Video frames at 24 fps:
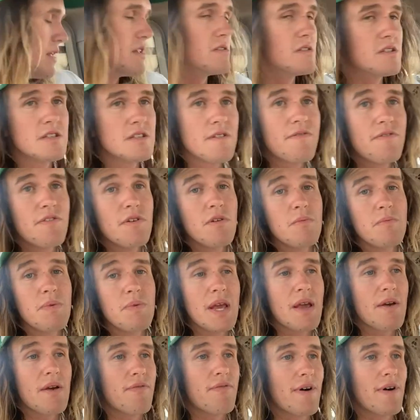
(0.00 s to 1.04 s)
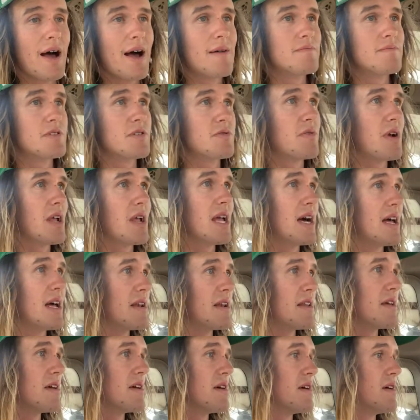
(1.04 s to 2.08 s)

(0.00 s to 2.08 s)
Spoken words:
There's a few bigger farms around